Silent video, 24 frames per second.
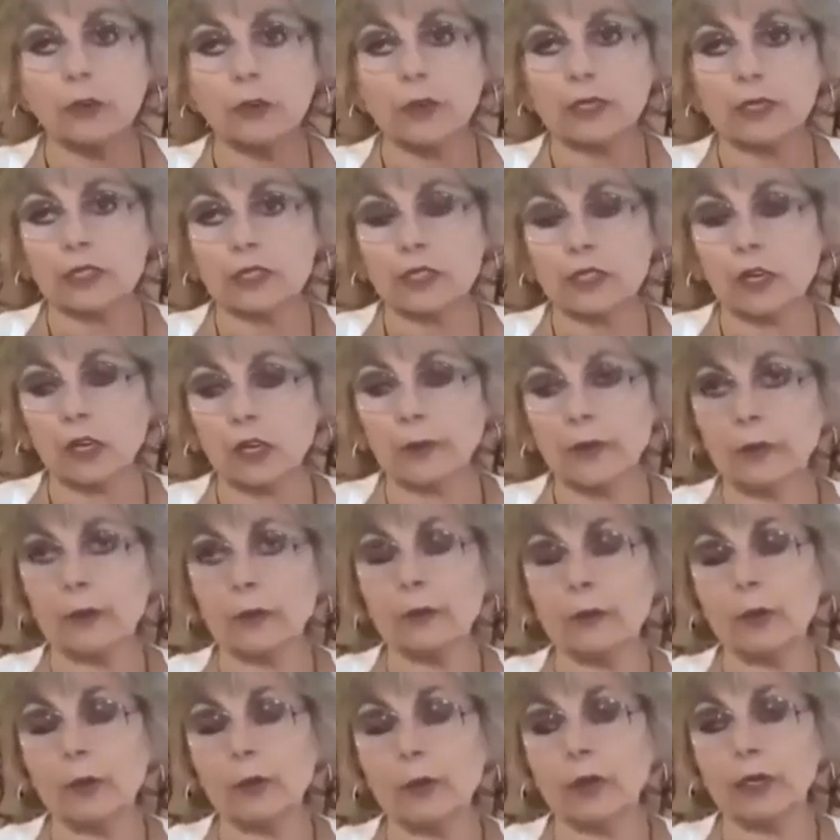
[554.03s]
The U.S. Army
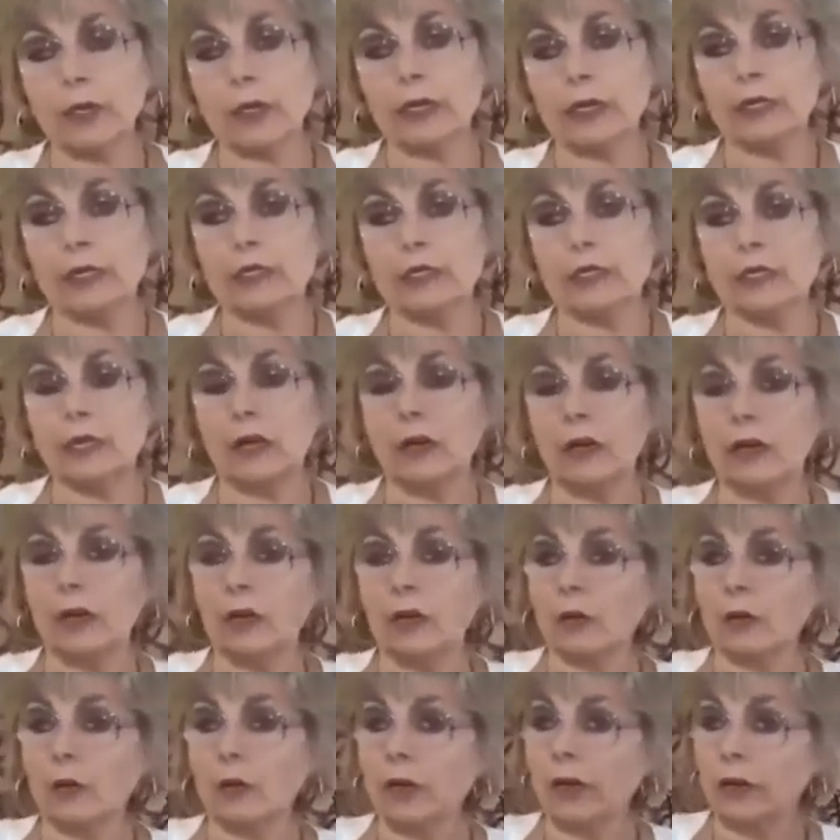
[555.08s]
report is
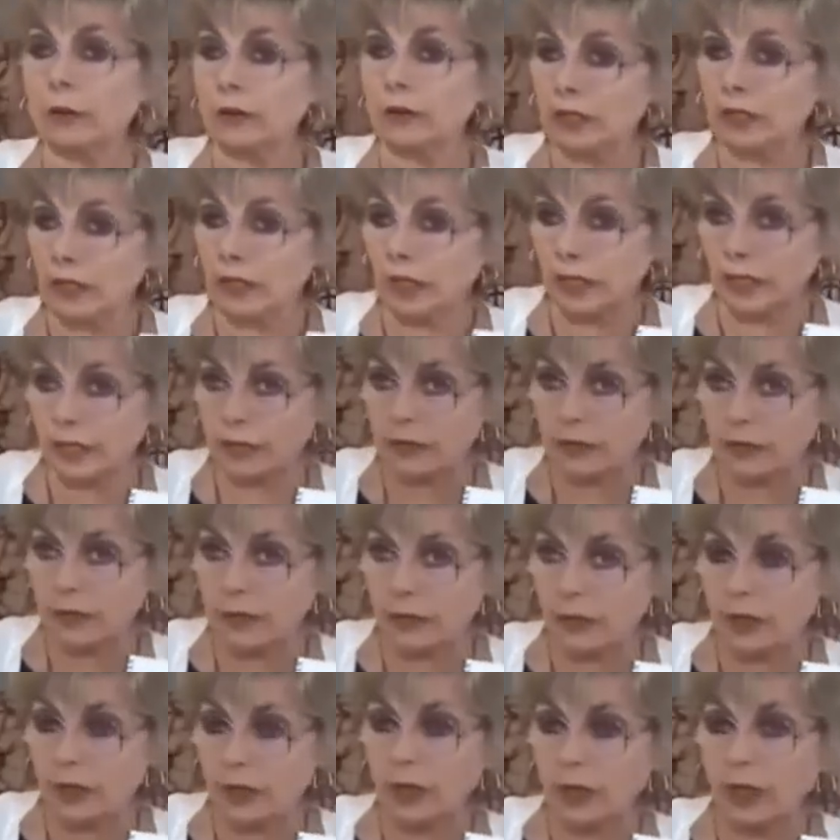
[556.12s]
on our website,
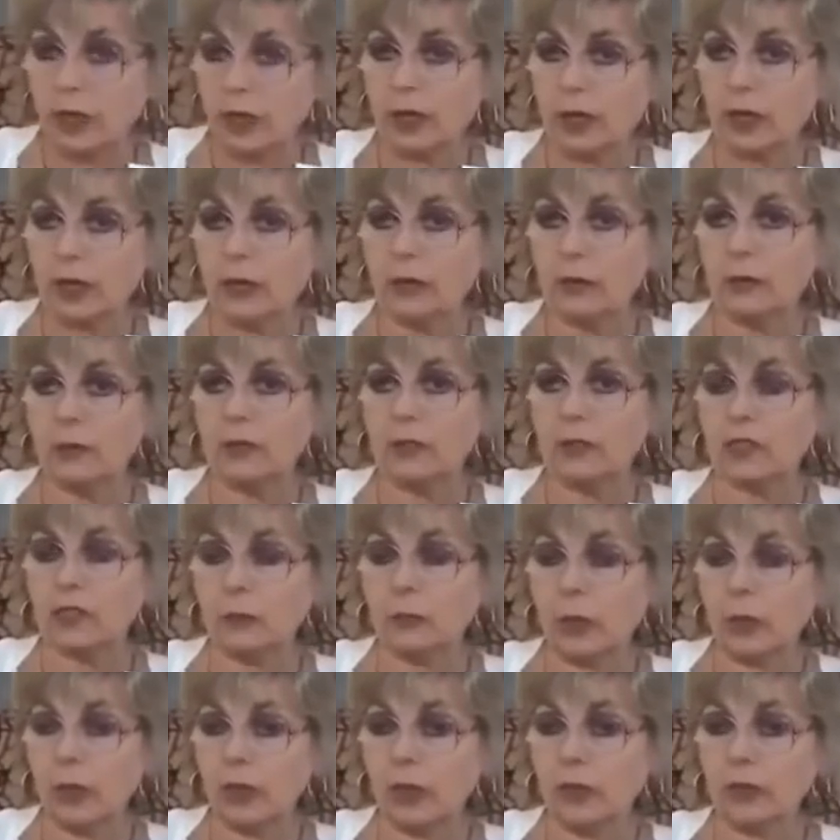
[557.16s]

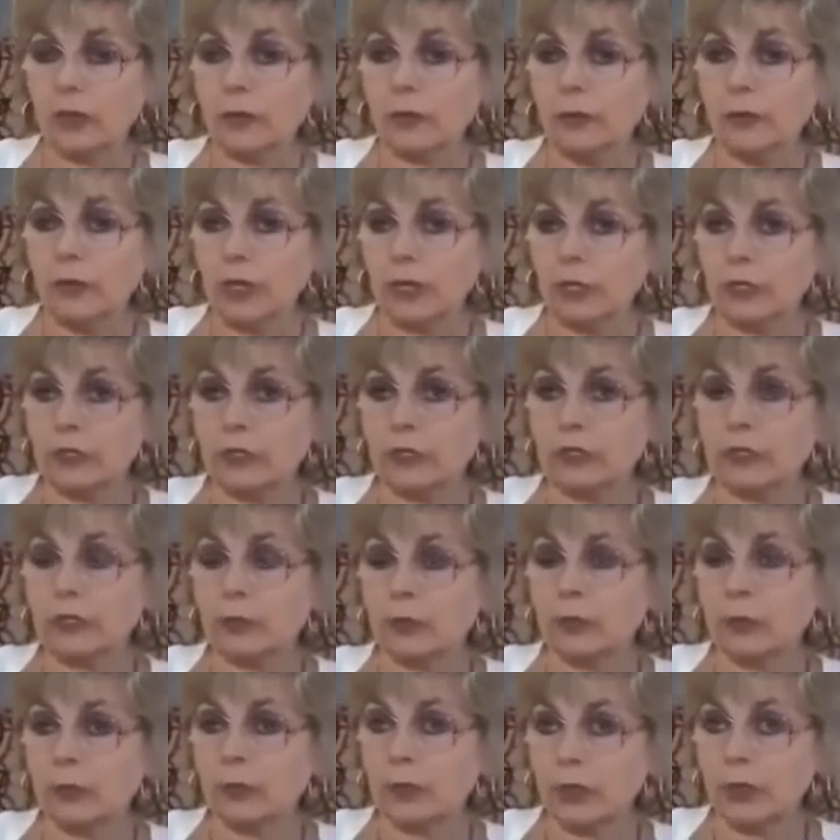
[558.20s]

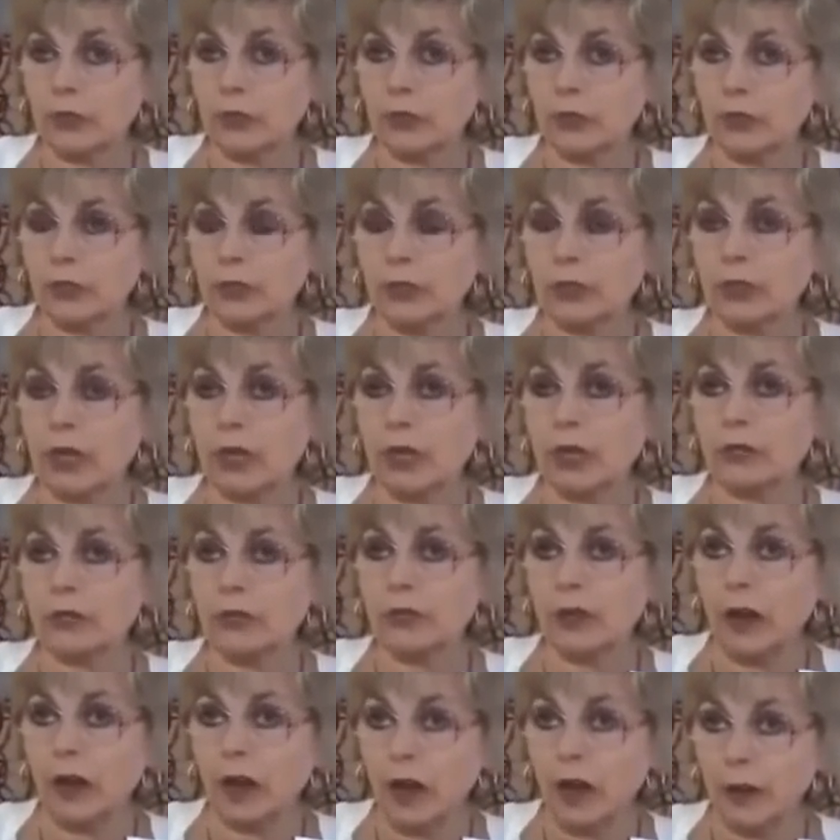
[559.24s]

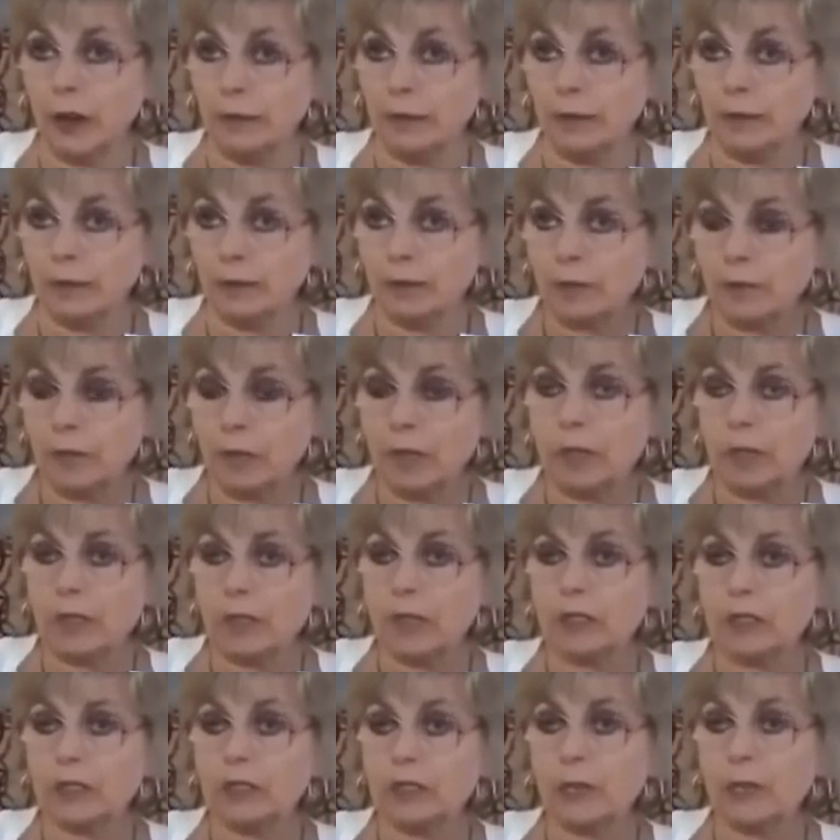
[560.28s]
smartmetersmurder.com.
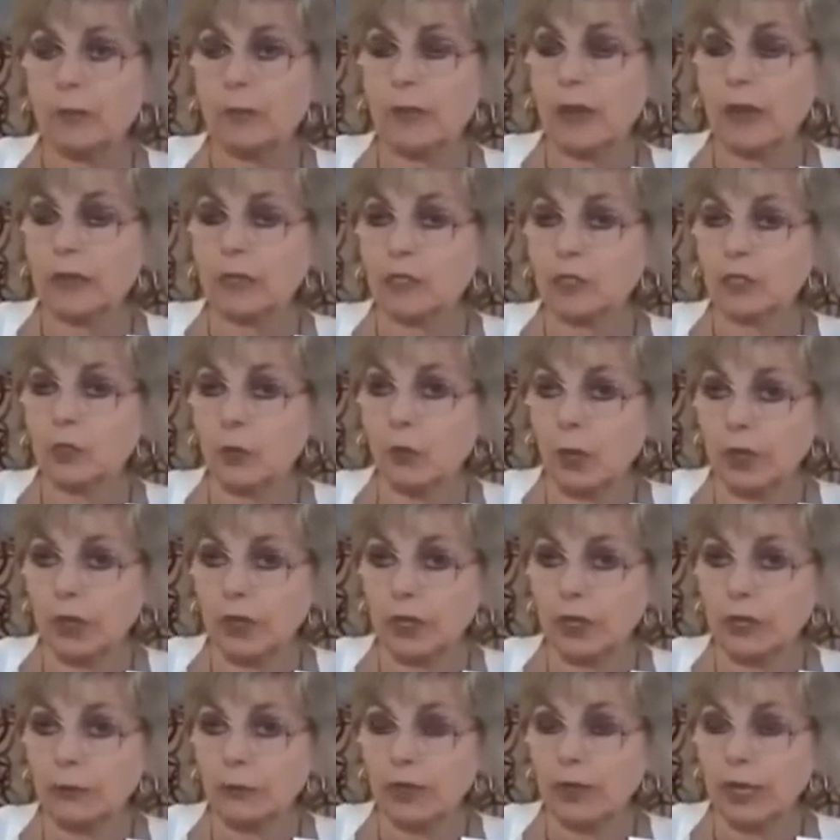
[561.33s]
It's about a
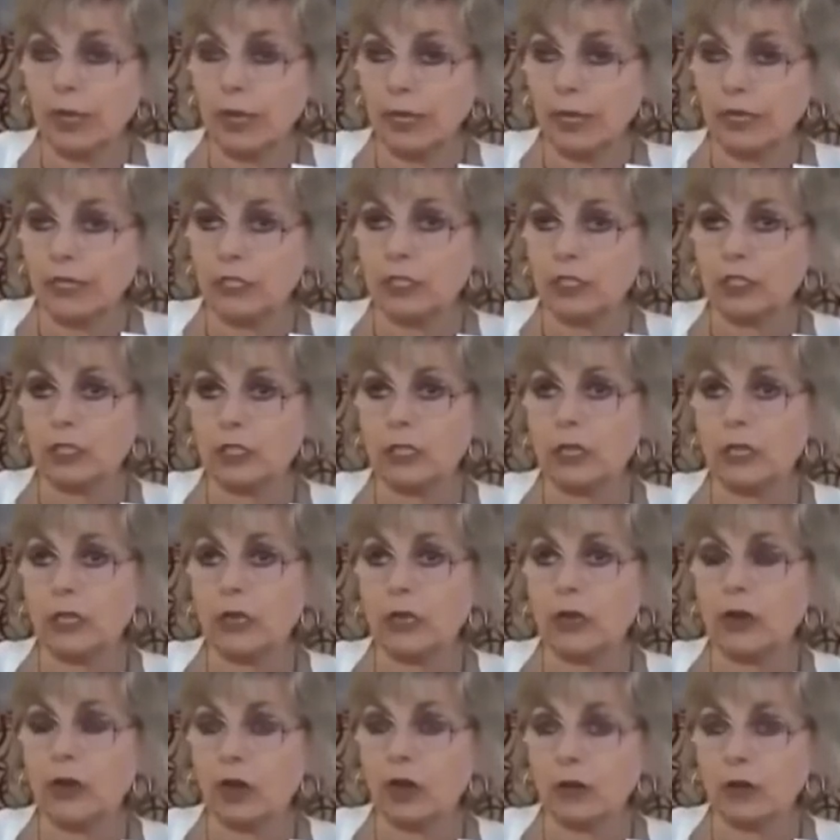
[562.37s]
20-page
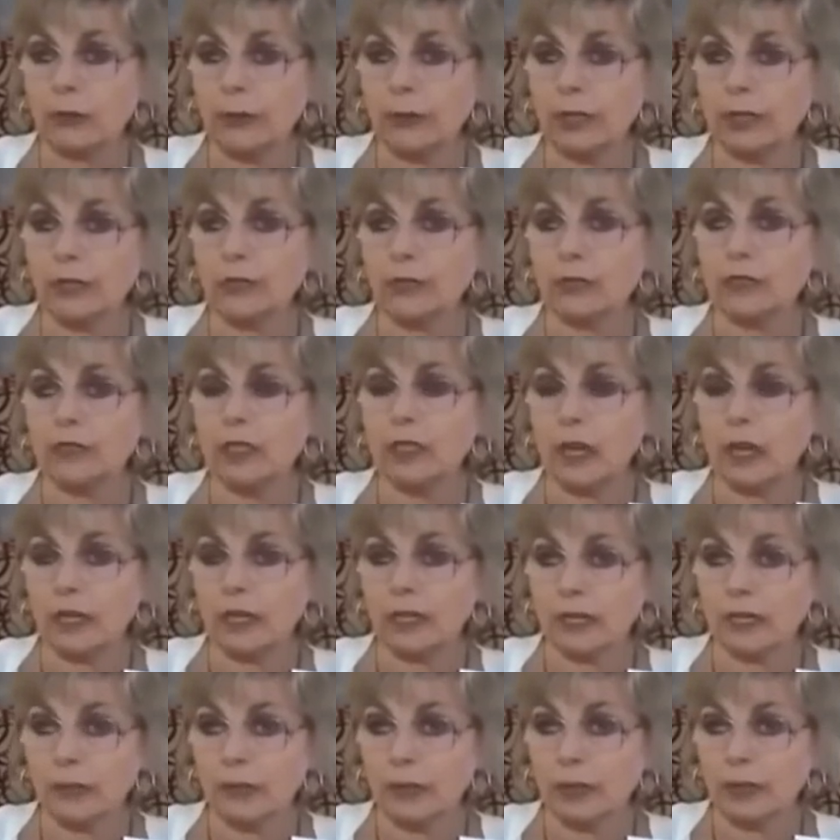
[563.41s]
Army
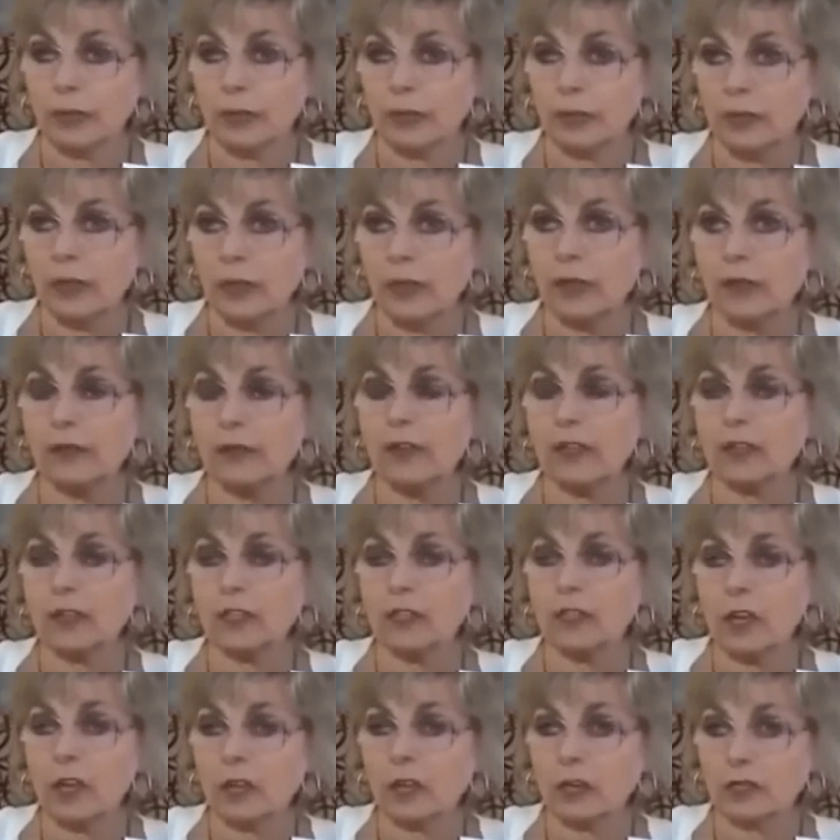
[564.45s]
document
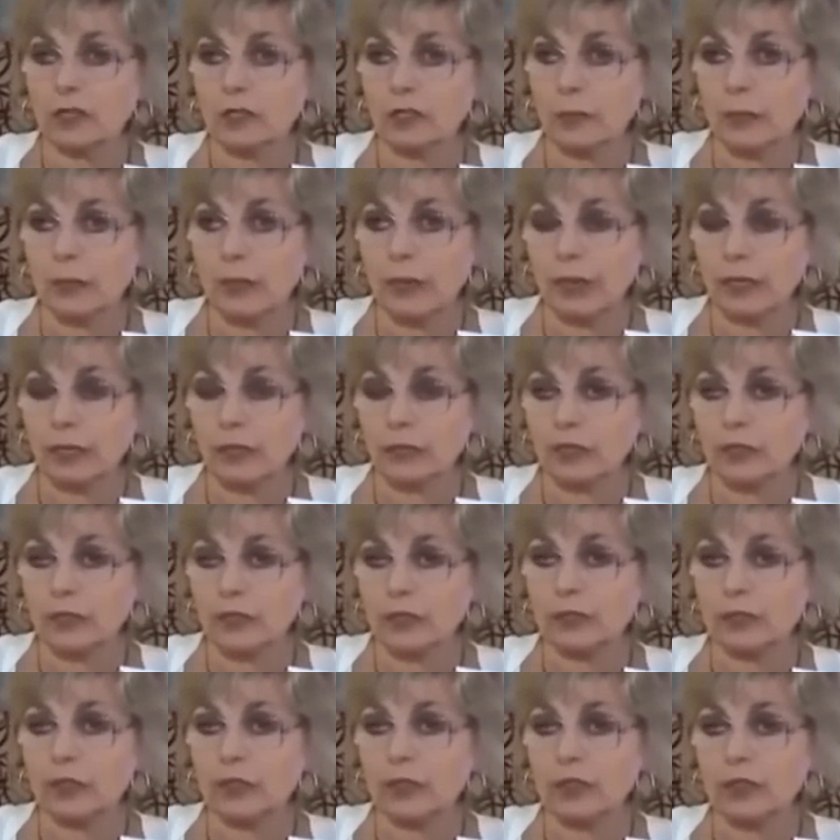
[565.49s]
that talks
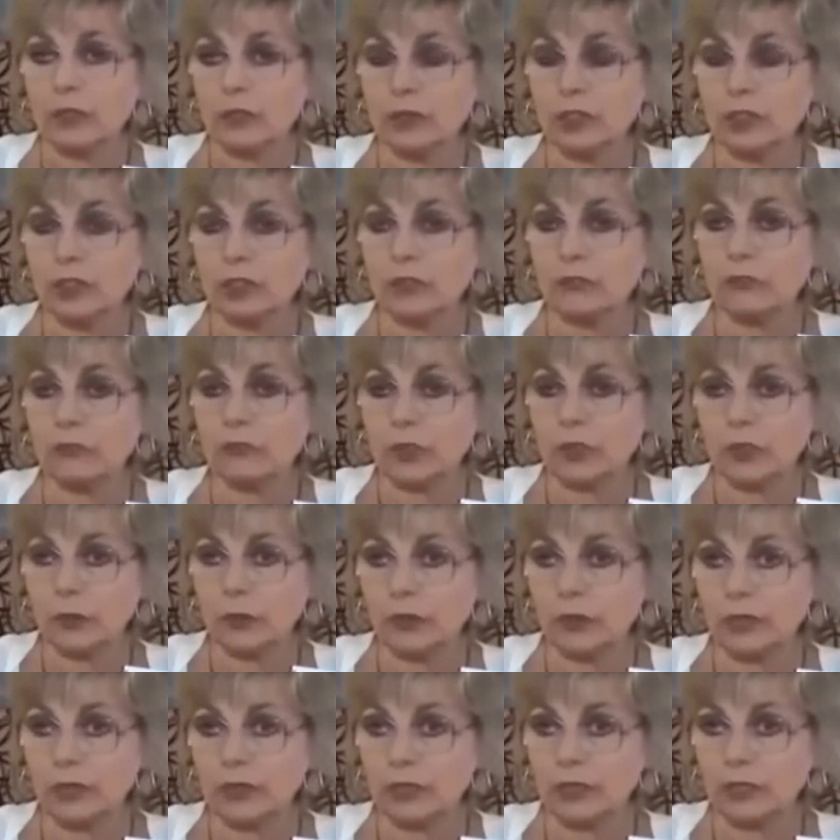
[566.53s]
about the use of
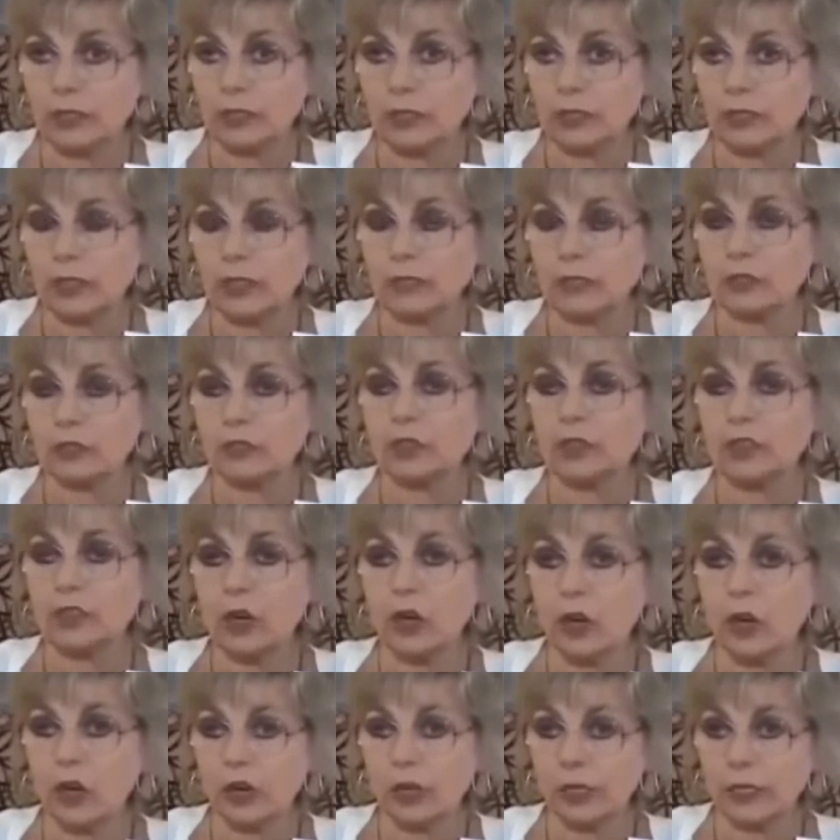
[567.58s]
frequencies to
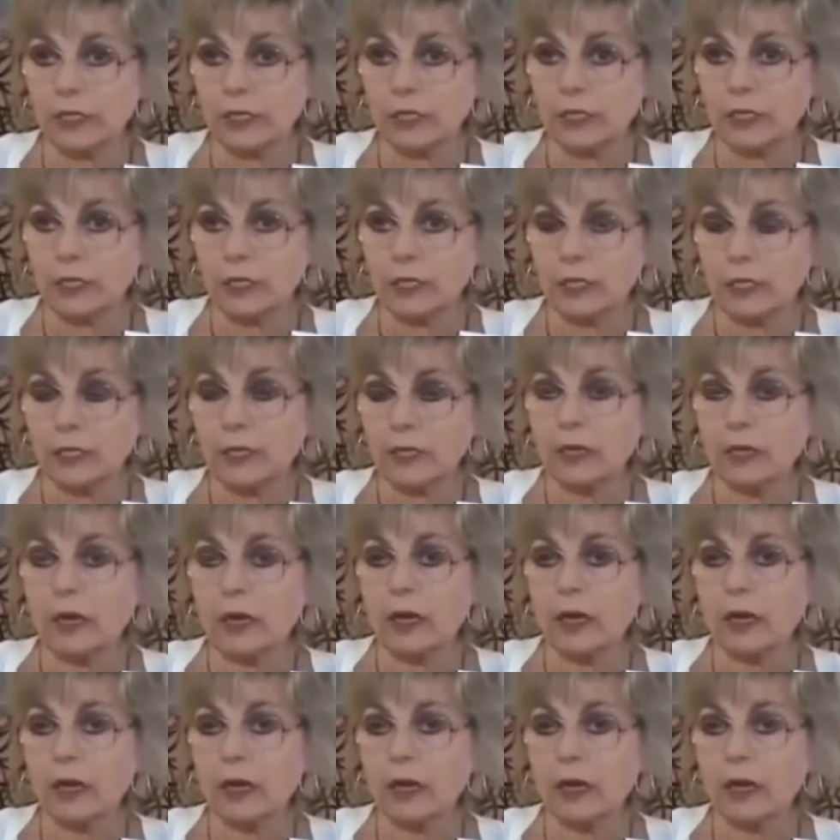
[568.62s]
target